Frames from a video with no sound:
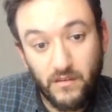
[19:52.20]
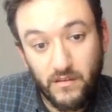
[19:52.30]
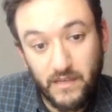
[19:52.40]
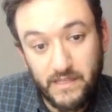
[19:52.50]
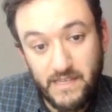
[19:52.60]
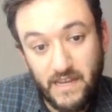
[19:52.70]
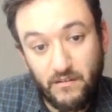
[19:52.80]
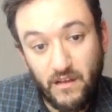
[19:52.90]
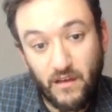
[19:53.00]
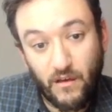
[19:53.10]

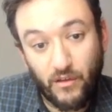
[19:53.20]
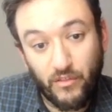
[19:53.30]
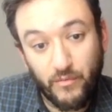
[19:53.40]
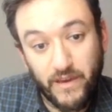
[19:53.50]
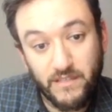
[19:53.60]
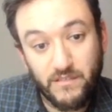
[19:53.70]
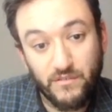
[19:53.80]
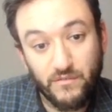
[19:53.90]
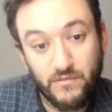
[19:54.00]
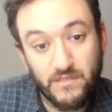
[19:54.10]
etc., all the way
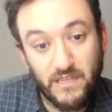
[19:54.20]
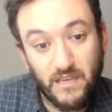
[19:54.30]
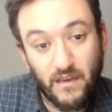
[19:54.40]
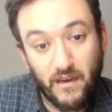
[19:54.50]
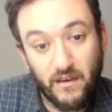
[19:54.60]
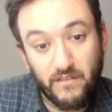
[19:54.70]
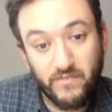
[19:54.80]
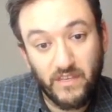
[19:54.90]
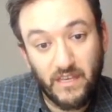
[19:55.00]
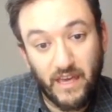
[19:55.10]
to t of
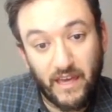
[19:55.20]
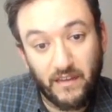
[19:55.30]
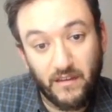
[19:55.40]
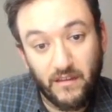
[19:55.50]
en.